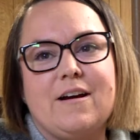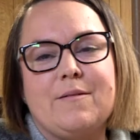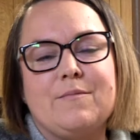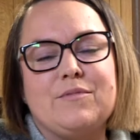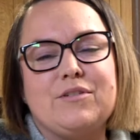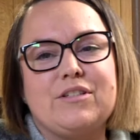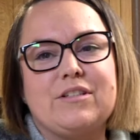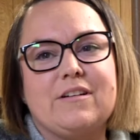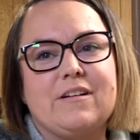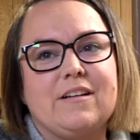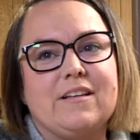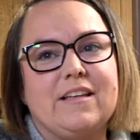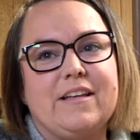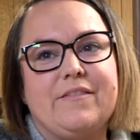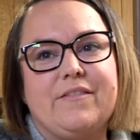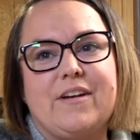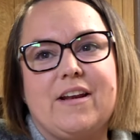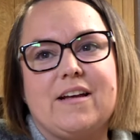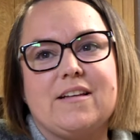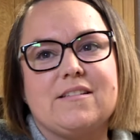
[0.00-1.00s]
I'm just going to
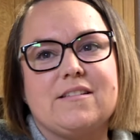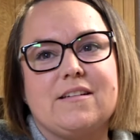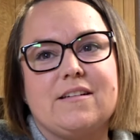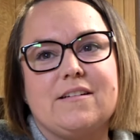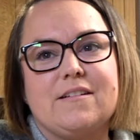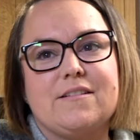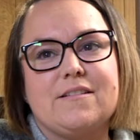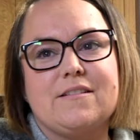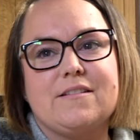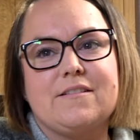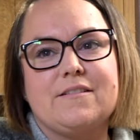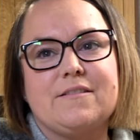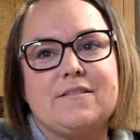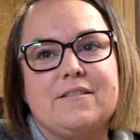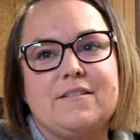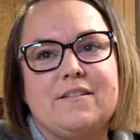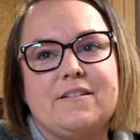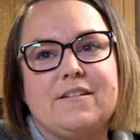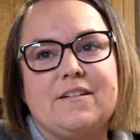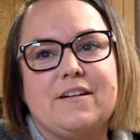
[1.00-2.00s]
leave it as it is.
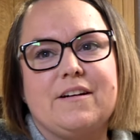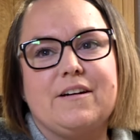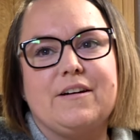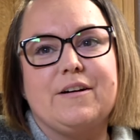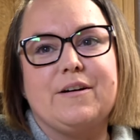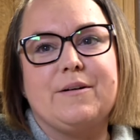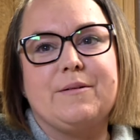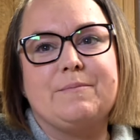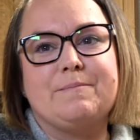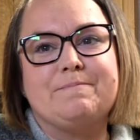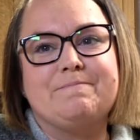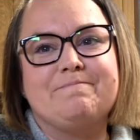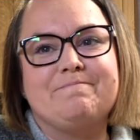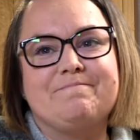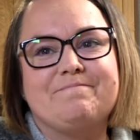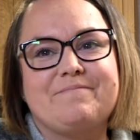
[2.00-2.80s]
Um,